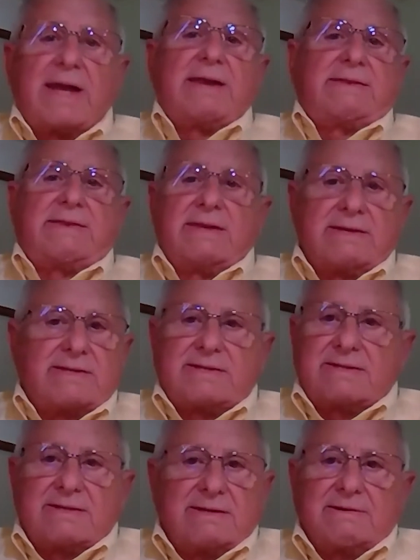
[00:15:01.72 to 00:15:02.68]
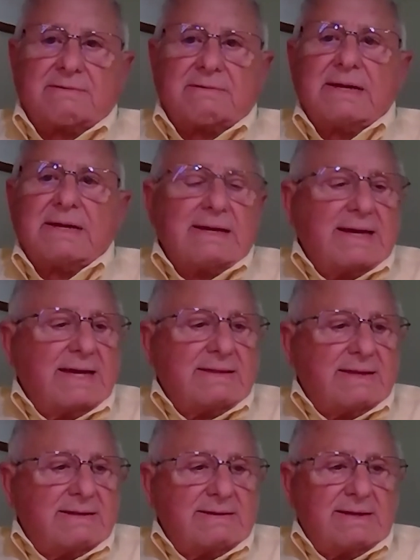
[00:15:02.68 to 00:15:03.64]
run at this,
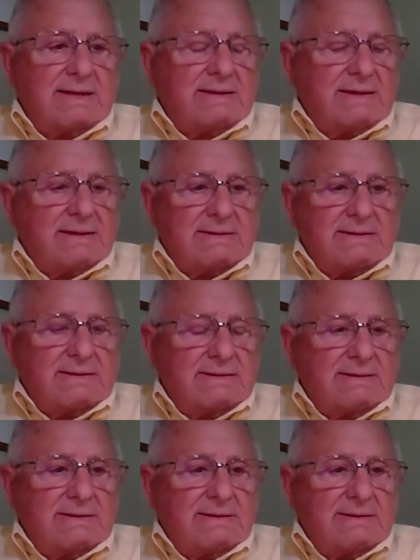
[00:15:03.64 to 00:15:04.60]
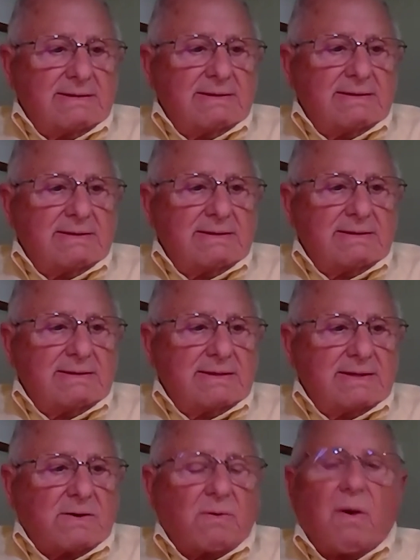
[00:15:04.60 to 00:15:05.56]
and that
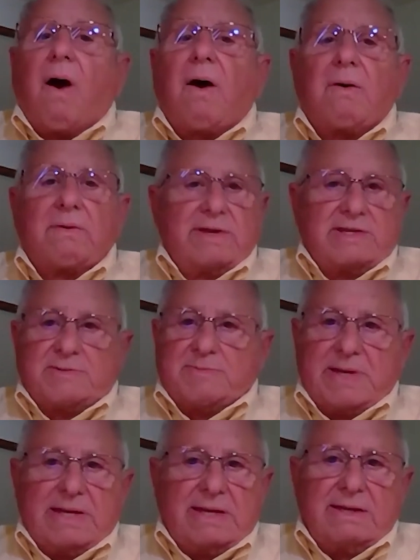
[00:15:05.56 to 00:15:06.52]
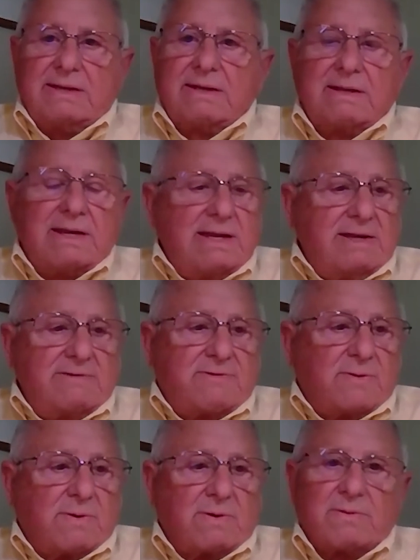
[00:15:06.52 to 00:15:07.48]
there'll always be a
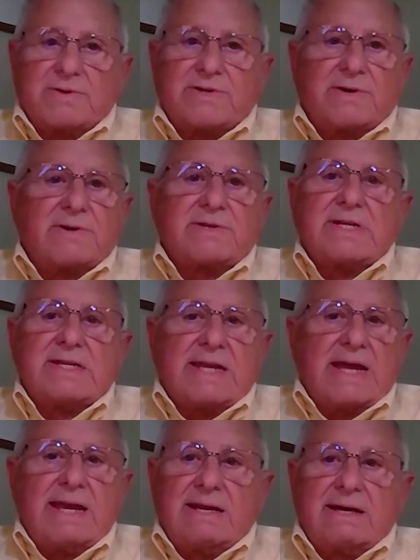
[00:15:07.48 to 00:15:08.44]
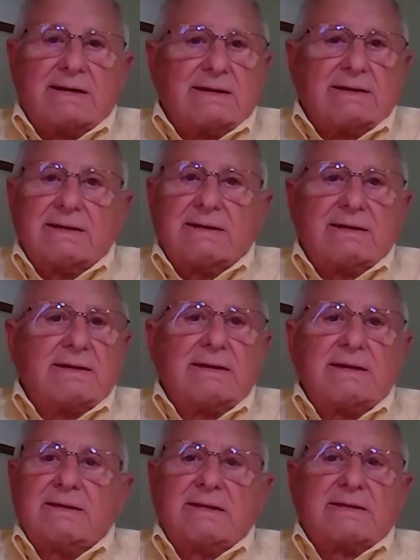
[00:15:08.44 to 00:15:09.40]
need for research and data
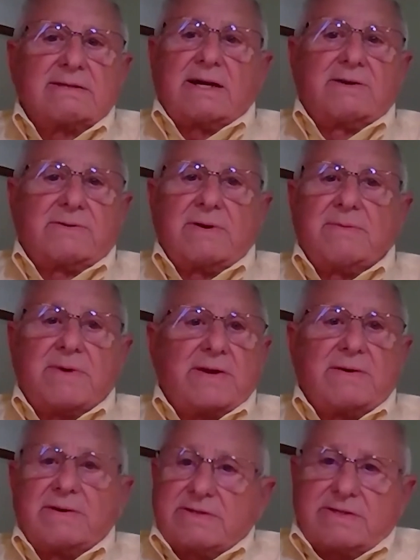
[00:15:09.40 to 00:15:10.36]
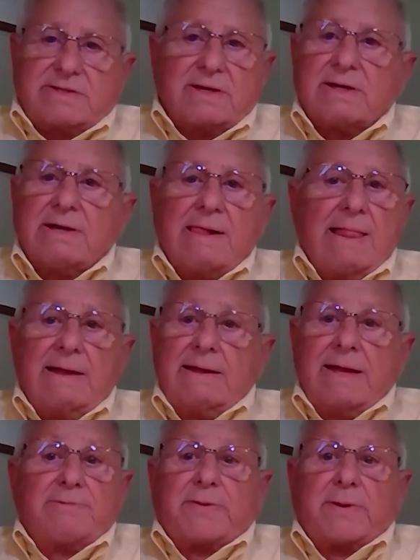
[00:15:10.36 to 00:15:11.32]
in this country, whether it's to
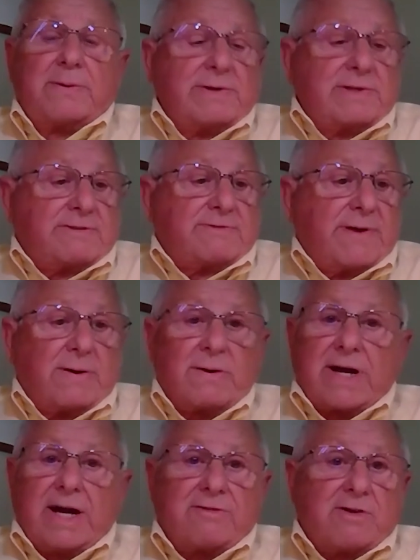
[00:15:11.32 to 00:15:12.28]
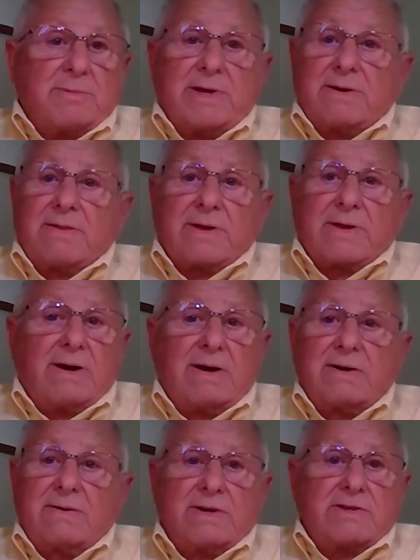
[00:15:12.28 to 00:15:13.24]
influence the federal government or the
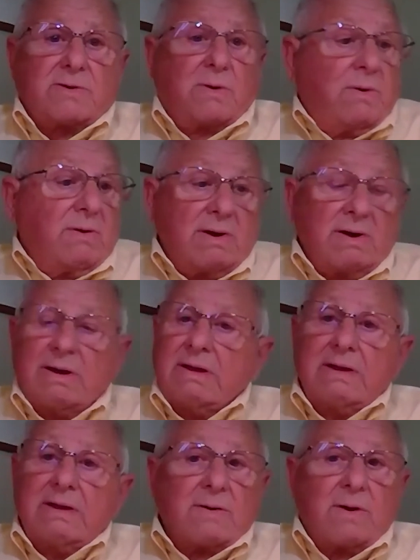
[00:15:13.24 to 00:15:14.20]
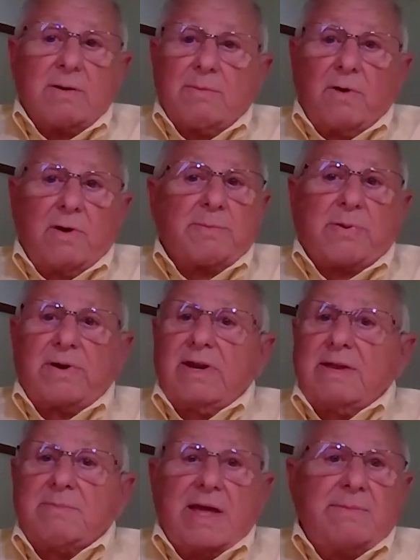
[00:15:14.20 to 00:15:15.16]
Congress, or more
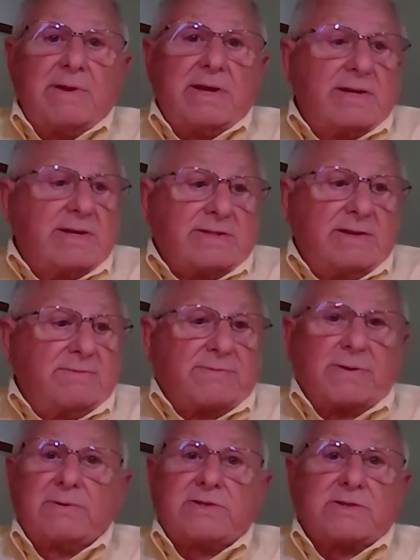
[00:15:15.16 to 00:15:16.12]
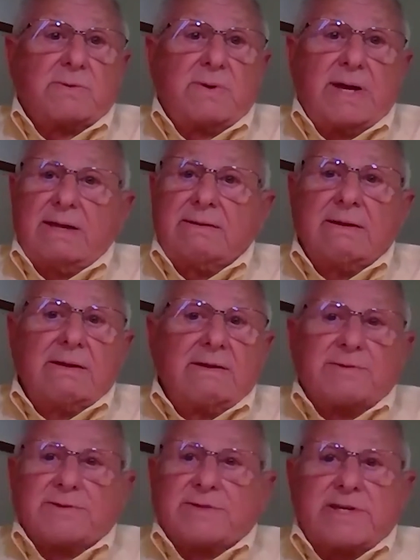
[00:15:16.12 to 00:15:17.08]
importantly, maybe just influence the way
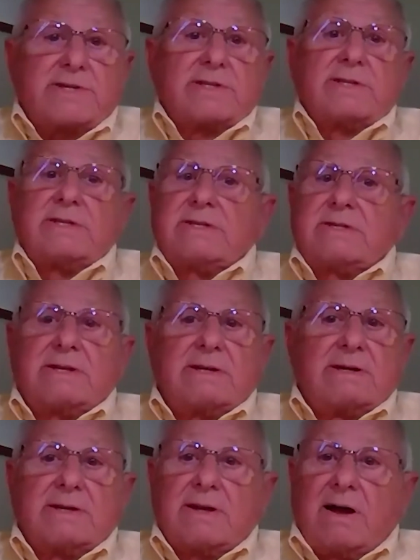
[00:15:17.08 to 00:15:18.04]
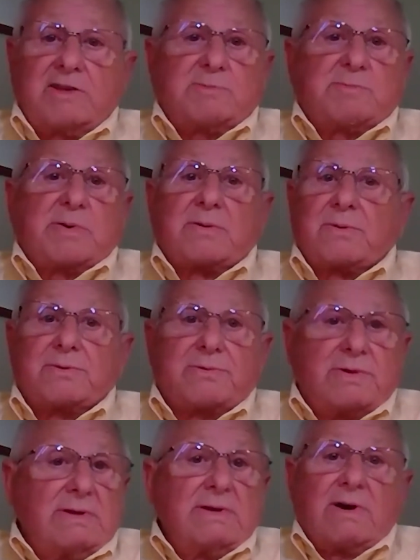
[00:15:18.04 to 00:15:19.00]
physicians and
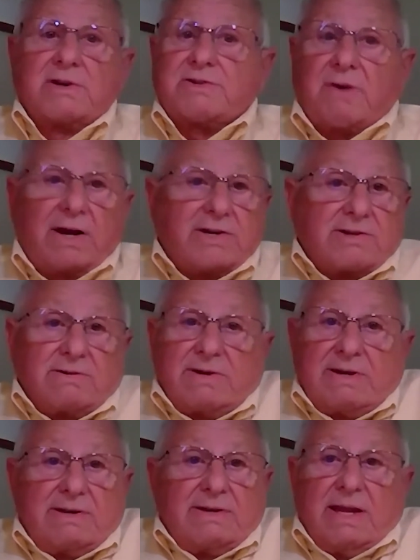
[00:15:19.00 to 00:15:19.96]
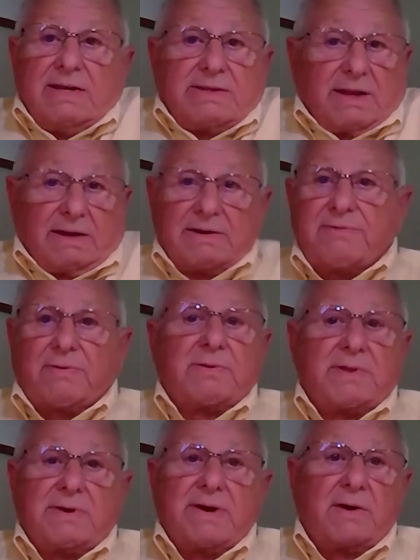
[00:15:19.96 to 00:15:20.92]
hospitals are structured and
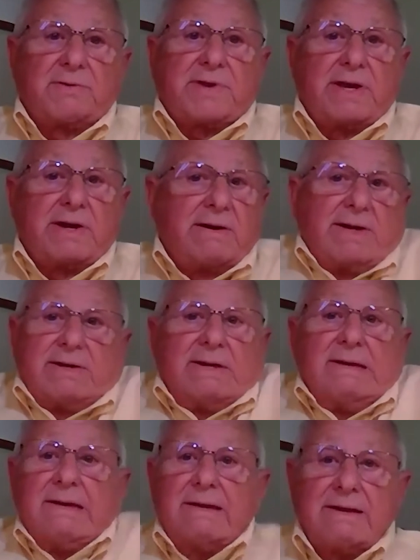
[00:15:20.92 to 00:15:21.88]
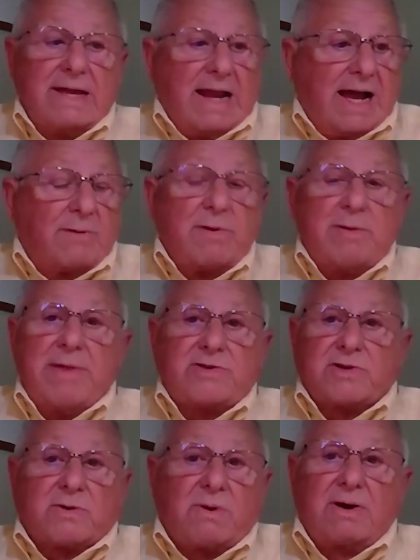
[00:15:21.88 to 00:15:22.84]
deliver their health care and how we
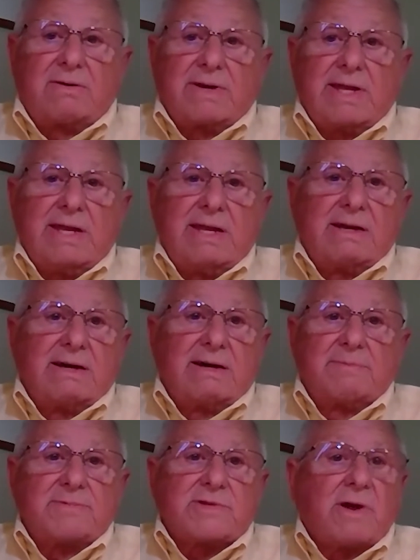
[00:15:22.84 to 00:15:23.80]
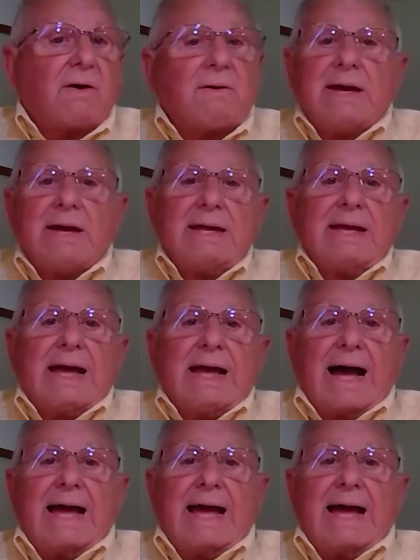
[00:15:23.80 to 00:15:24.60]
measure quality. So